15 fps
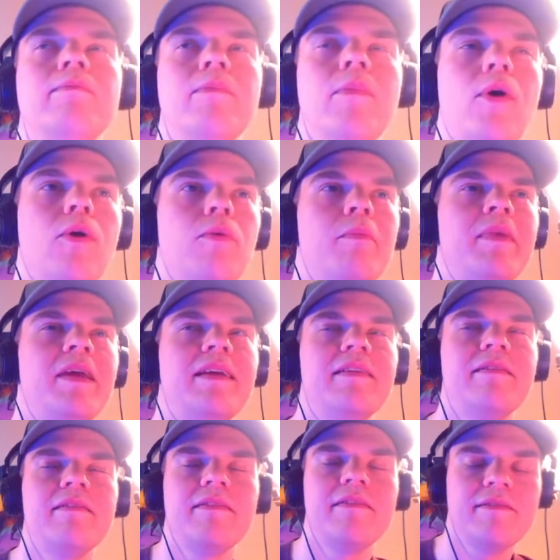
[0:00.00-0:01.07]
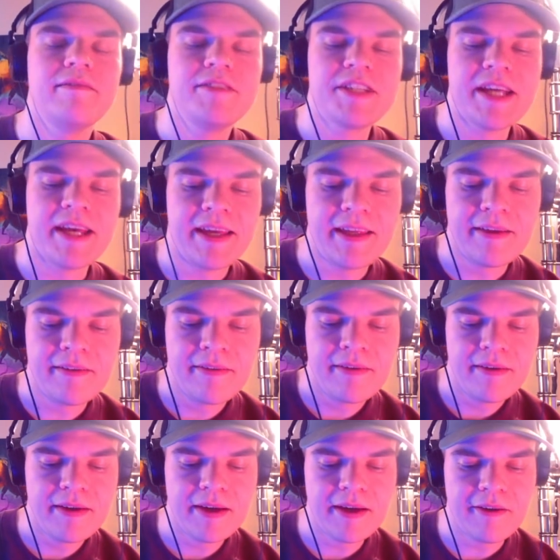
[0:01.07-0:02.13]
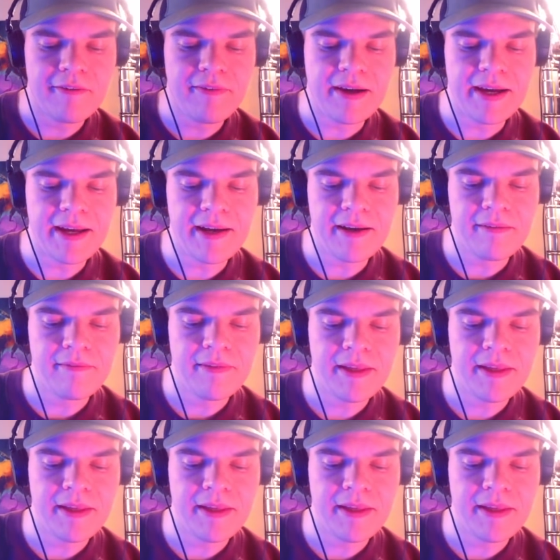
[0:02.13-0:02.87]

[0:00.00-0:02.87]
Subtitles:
OBJ file